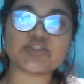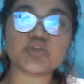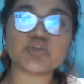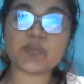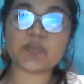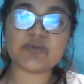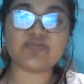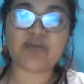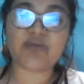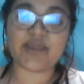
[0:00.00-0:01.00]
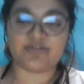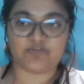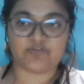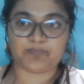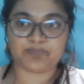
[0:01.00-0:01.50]
2p5
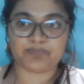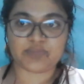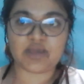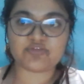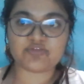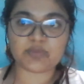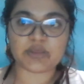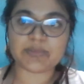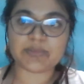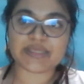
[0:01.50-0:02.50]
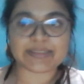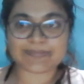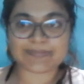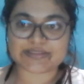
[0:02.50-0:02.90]
after becoming Na+.